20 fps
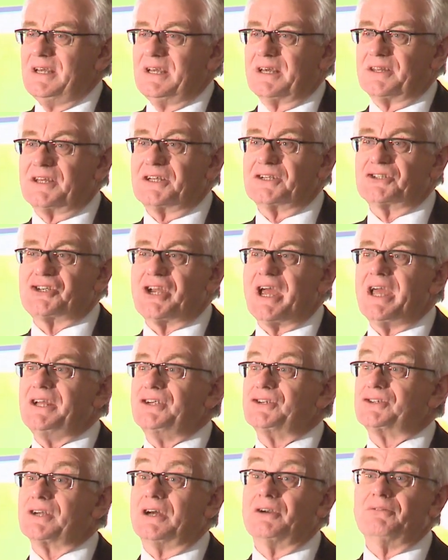And things
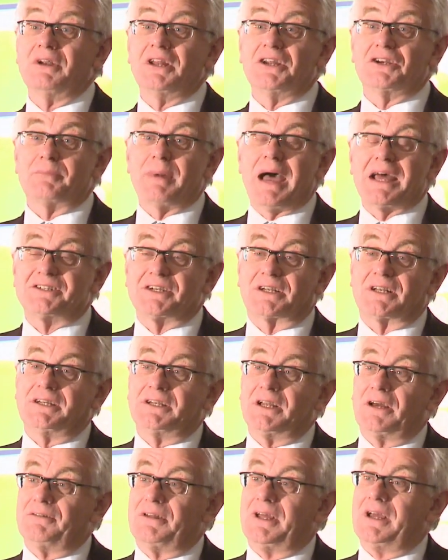change really dramatically,
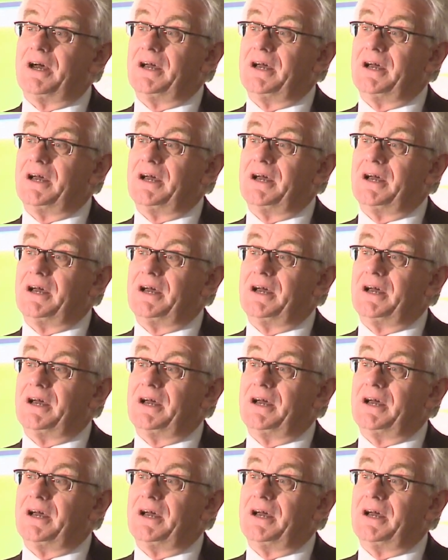don't they?